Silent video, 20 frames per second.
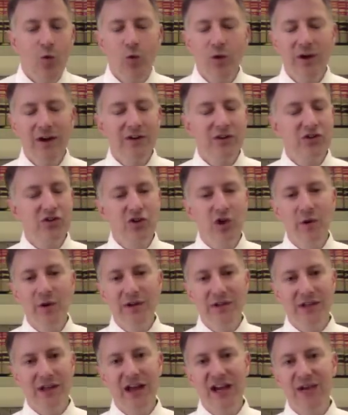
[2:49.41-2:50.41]
We're so
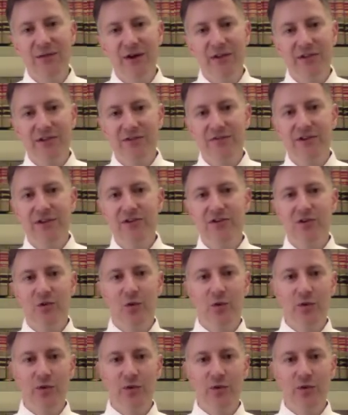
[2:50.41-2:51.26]
excited about this feature.